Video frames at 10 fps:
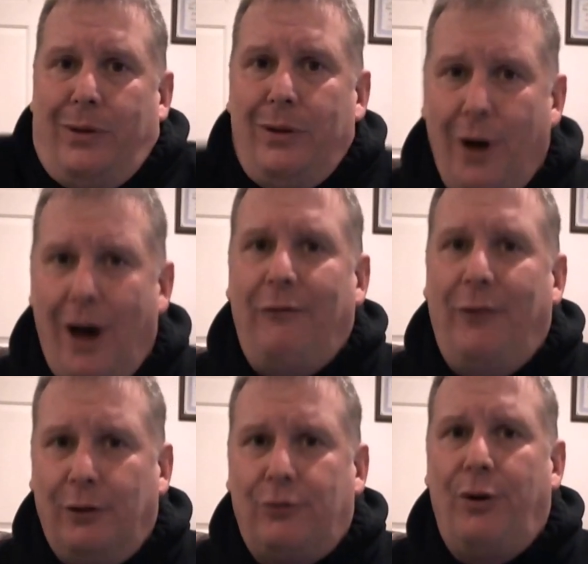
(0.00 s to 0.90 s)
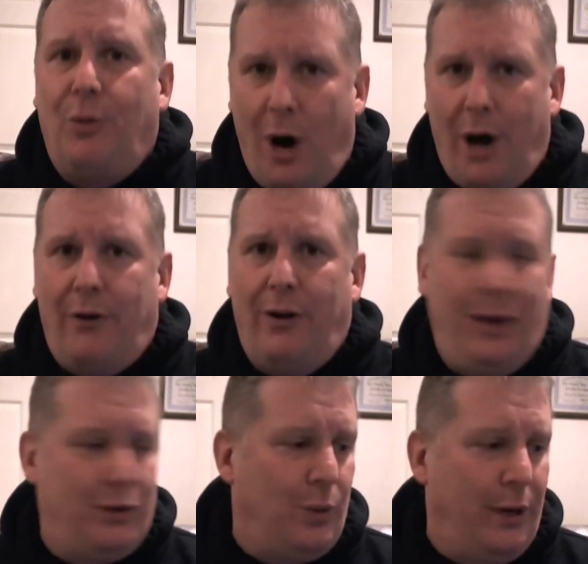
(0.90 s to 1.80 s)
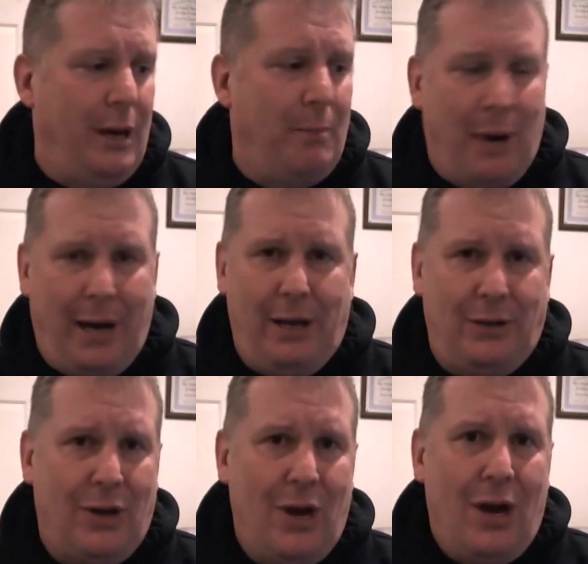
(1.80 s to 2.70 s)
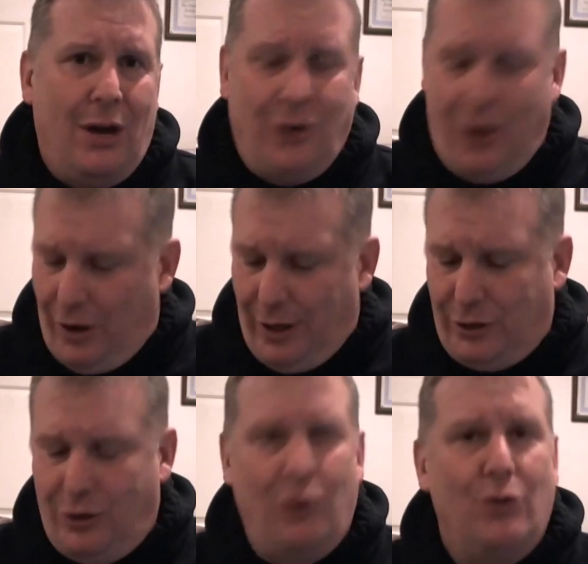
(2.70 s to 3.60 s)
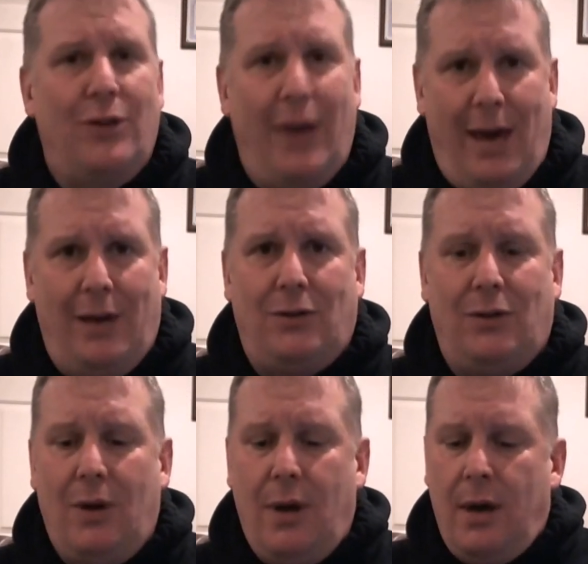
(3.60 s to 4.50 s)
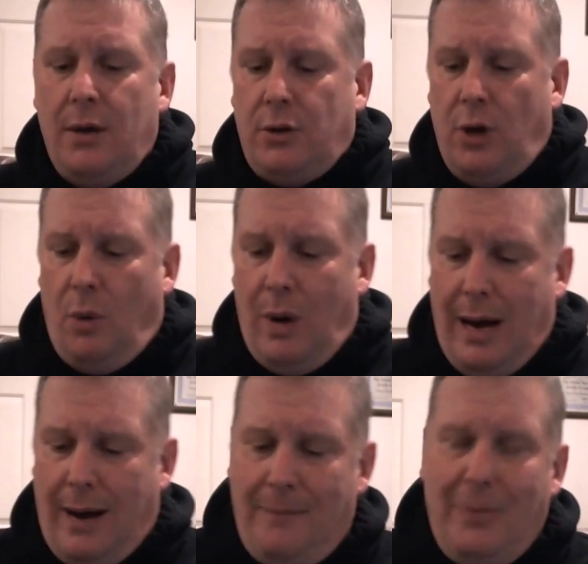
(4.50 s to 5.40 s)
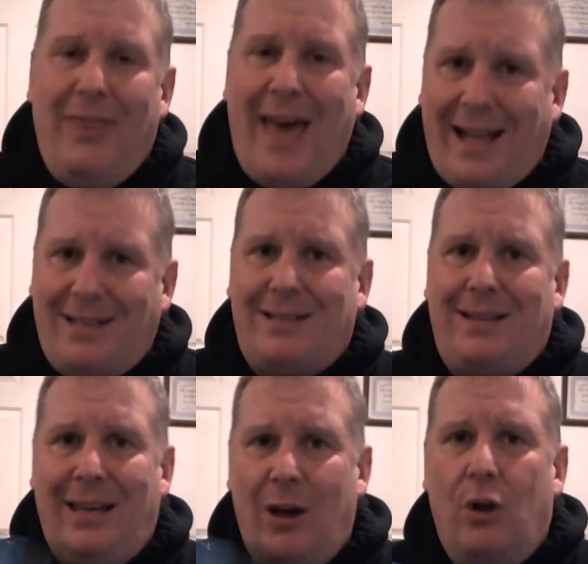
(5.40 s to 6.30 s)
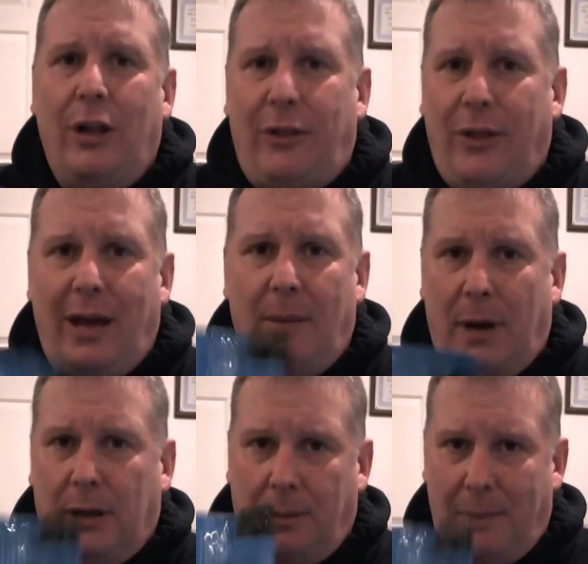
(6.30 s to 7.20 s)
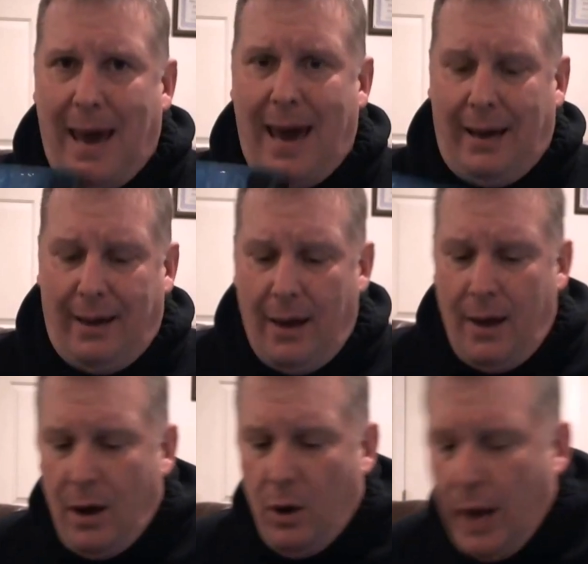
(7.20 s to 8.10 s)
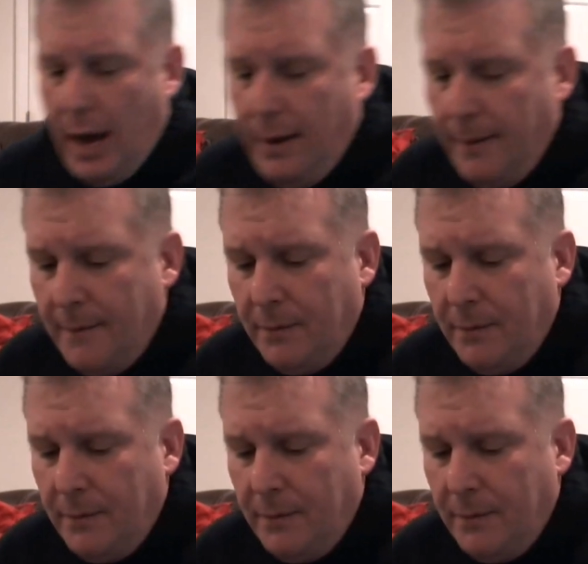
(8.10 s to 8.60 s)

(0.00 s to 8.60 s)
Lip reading: You're not filtering water unless one of your buddies is going to let you use theirs. So that's the only thing about the bag, okay?